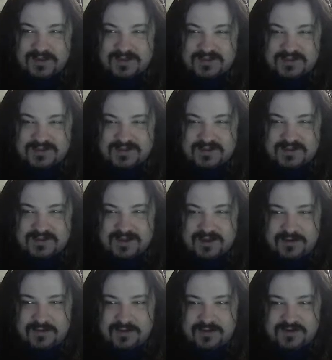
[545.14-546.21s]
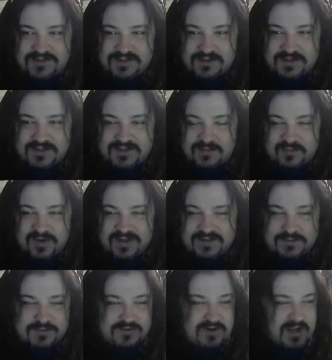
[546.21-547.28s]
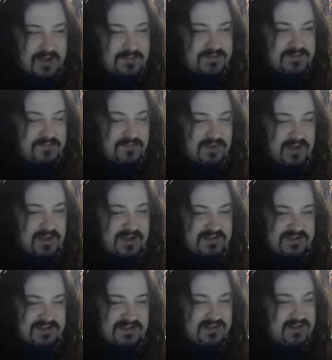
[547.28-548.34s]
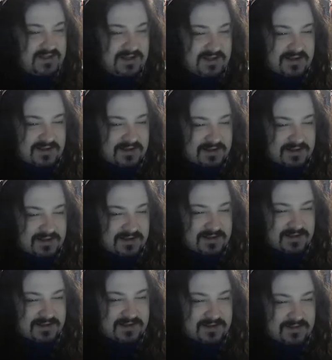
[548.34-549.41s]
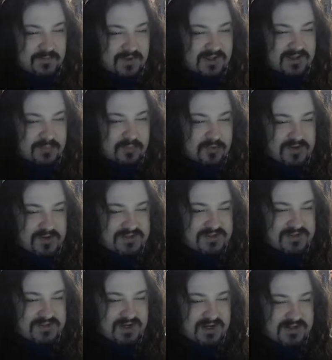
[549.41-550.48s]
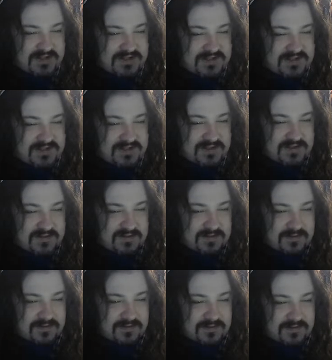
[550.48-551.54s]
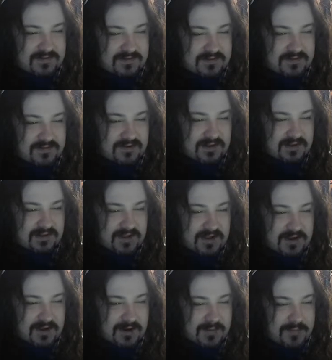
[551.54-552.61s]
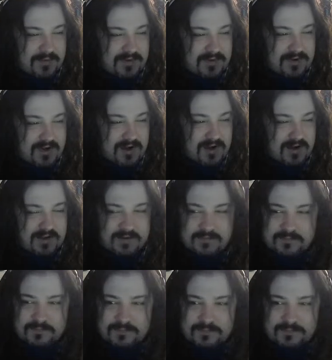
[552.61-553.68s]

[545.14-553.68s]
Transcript: See how there is a list of possible traps. Yes. We got the poison darts, alarm, guardian.